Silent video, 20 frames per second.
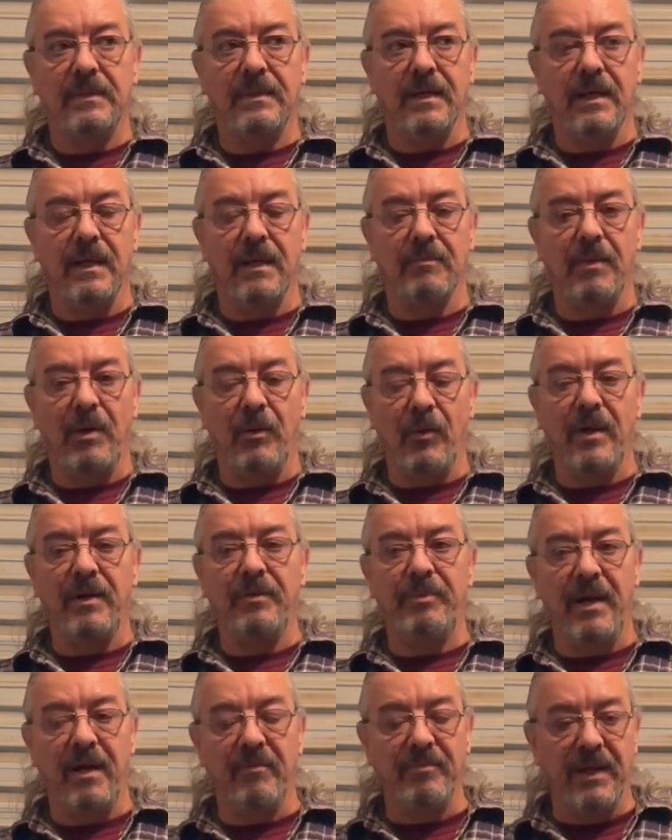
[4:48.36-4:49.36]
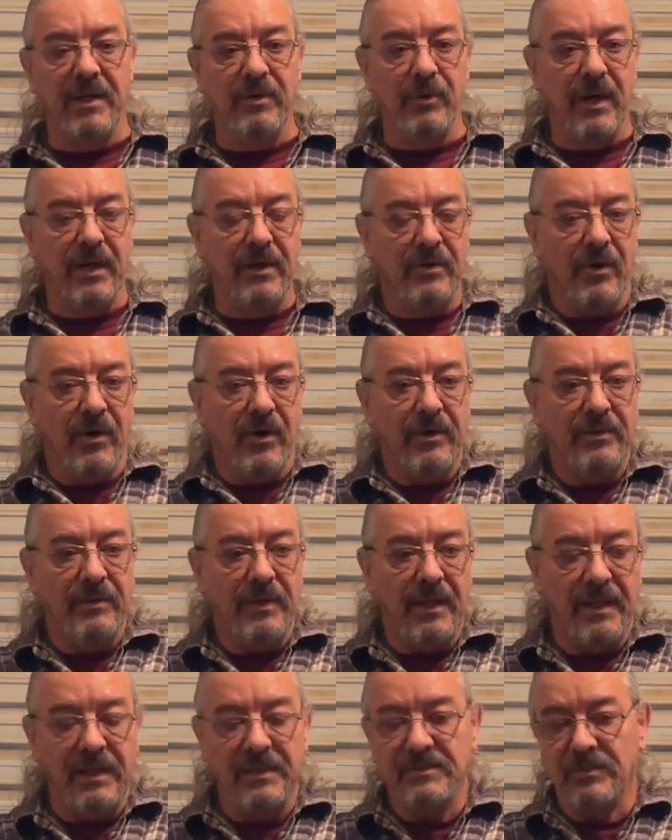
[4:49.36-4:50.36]
I wanted to pay off my credit card
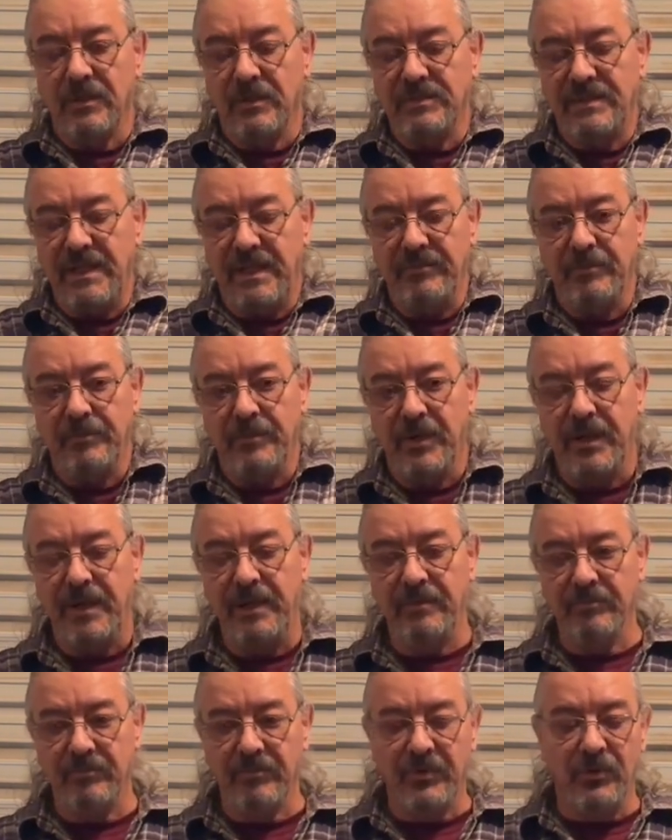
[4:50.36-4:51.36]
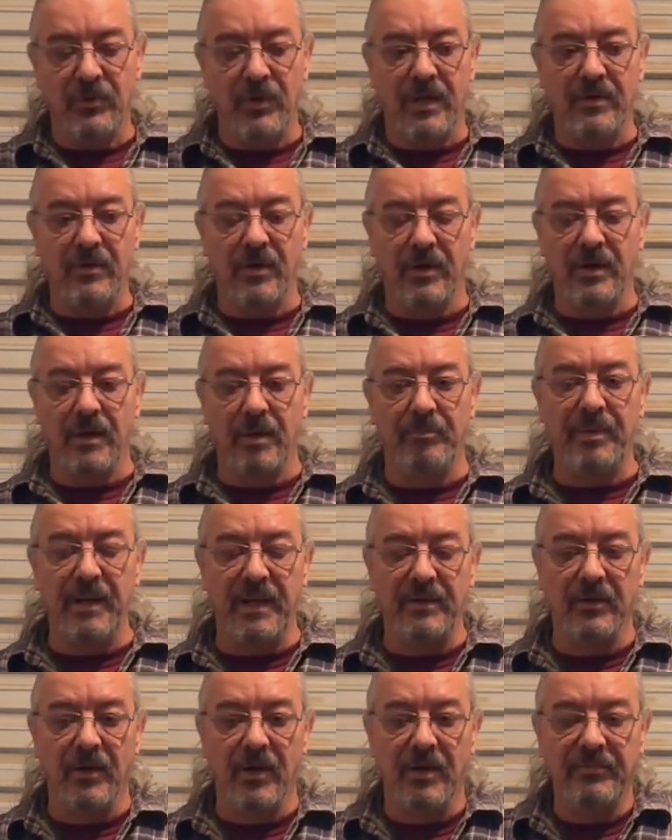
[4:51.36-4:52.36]
and then start saving money. Credit card got
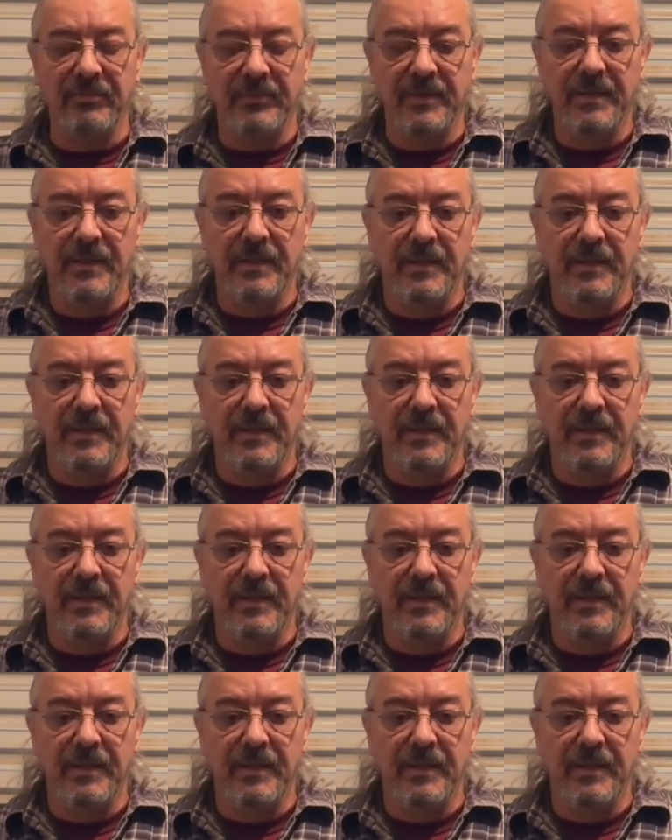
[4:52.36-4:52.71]
paid off.